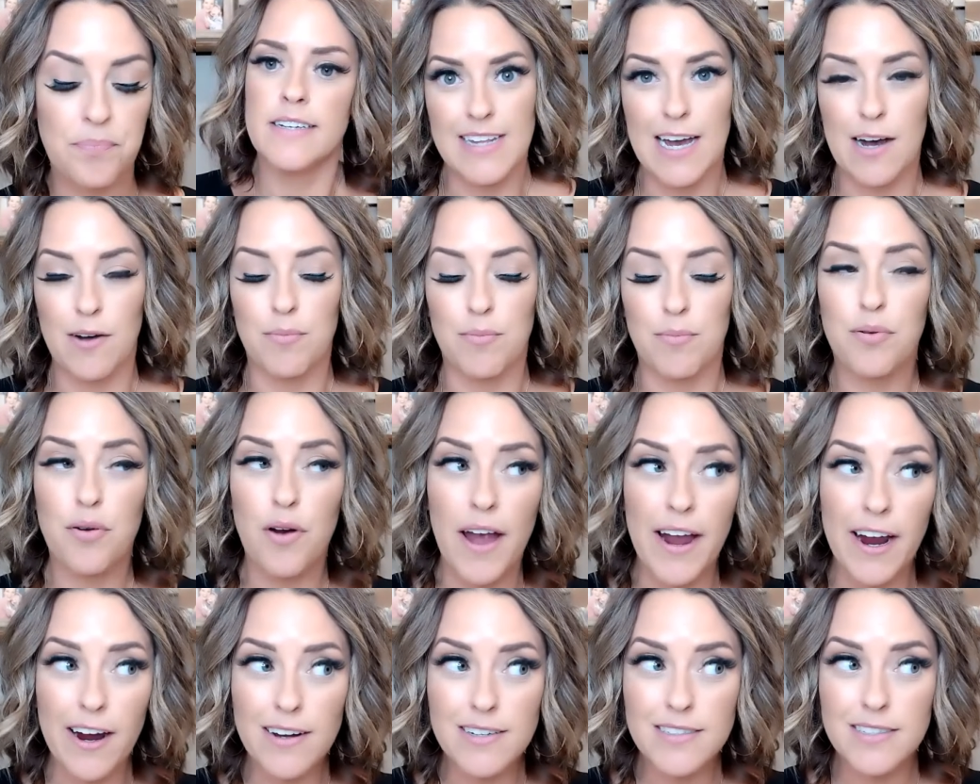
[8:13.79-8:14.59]
Now,
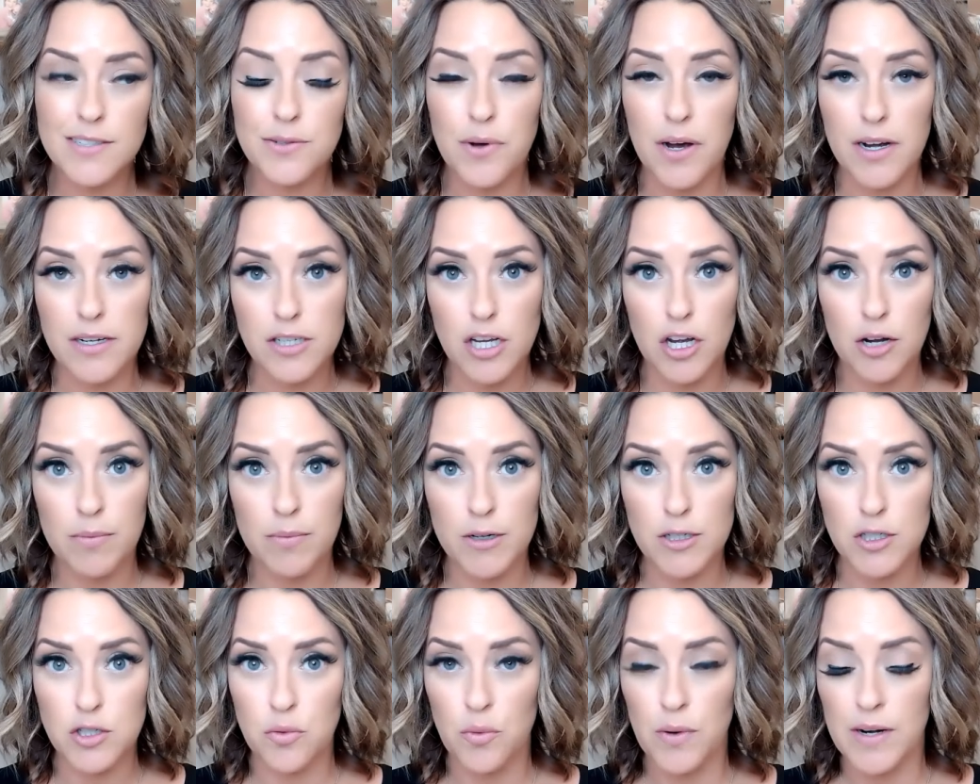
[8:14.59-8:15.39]
prior to
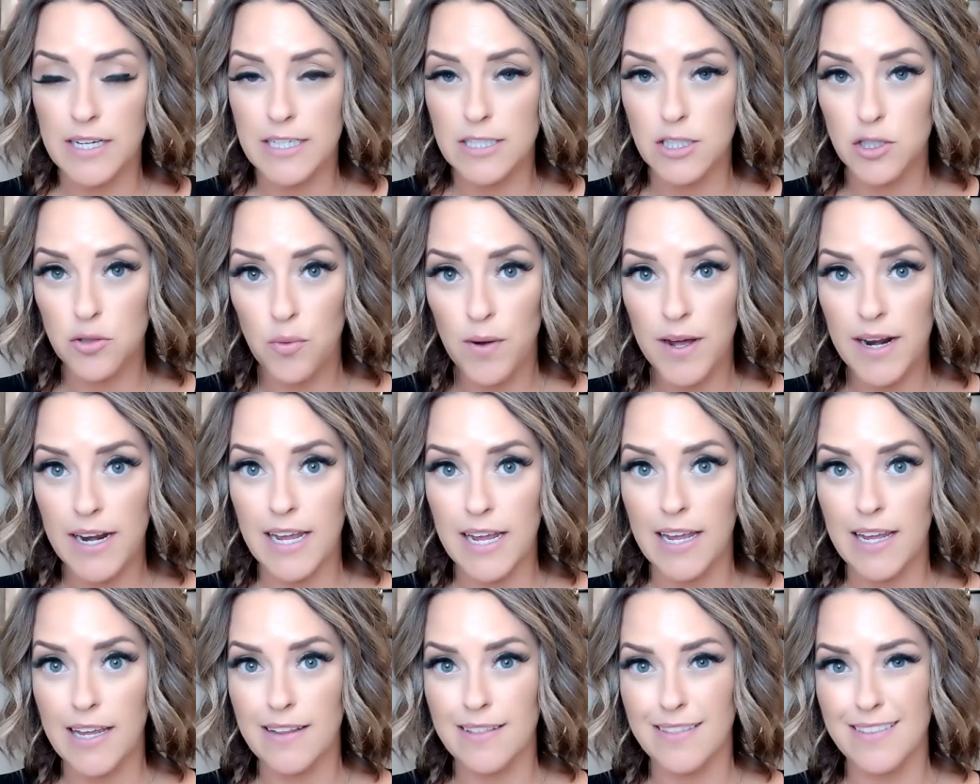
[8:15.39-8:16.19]
October
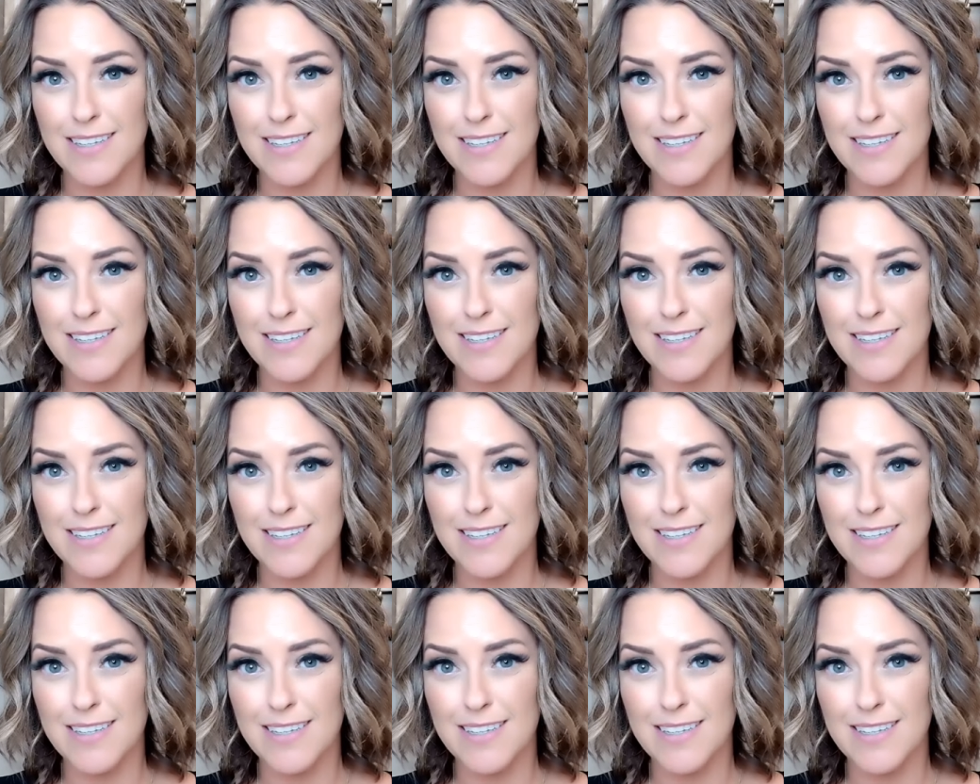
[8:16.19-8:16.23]
2020,